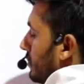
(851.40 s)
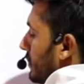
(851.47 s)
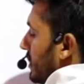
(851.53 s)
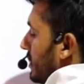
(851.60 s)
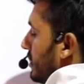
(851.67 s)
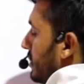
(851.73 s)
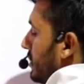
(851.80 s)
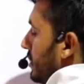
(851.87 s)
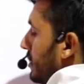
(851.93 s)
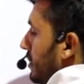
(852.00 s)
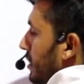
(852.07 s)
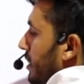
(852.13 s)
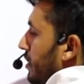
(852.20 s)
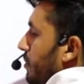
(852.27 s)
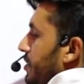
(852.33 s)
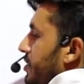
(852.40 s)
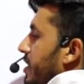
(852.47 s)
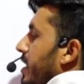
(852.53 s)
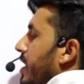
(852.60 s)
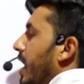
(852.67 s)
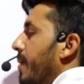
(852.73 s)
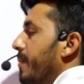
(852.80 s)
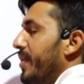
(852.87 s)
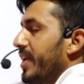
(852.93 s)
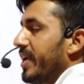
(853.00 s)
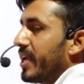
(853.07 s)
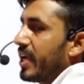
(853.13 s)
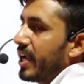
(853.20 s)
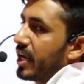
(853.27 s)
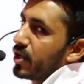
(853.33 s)
This equation I am
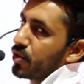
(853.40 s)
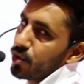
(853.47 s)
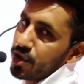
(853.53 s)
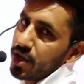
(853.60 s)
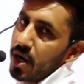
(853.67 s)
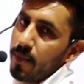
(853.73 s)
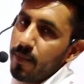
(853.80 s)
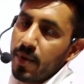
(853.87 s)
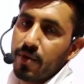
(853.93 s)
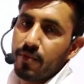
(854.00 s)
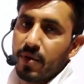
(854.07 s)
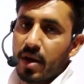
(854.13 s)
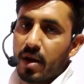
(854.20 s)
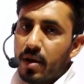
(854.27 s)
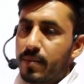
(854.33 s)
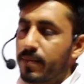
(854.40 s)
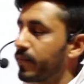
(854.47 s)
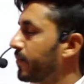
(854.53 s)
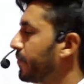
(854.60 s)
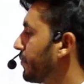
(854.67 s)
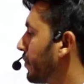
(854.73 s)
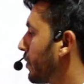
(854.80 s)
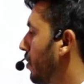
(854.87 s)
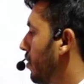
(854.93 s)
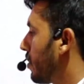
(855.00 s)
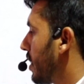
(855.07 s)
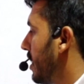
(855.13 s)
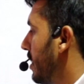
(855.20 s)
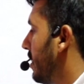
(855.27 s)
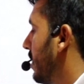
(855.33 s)
taking equation number 1.
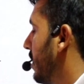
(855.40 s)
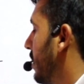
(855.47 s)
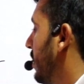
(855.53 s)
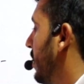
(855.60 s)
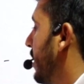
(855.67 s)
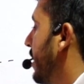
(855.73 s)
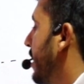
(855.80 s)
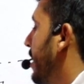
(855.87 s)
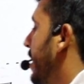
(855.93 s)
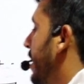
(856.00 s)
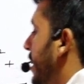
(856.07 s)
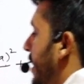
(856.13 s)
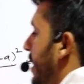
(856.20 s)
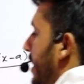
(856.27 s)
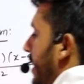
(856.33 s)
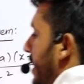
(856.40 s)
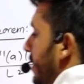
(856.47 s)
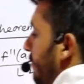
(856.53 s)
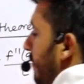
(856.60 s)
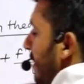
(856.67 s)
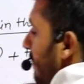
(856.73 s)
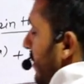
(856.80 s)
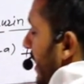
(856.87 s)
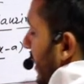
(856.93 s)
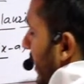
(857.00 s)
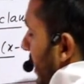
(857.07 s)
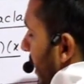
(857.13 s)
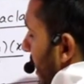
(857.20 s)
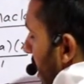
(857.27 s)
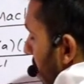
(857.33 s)
Okay. If I am
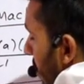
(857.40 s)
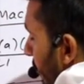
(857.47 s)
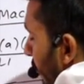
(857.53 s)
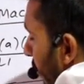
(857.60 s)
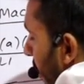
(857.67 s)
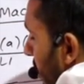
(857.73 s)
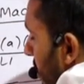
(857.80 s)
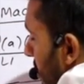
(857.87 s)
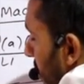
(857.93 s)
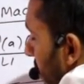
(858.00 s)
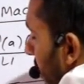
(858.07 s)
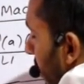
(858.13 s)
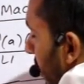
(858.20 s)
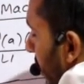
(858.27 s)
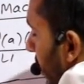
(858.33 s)
taking fx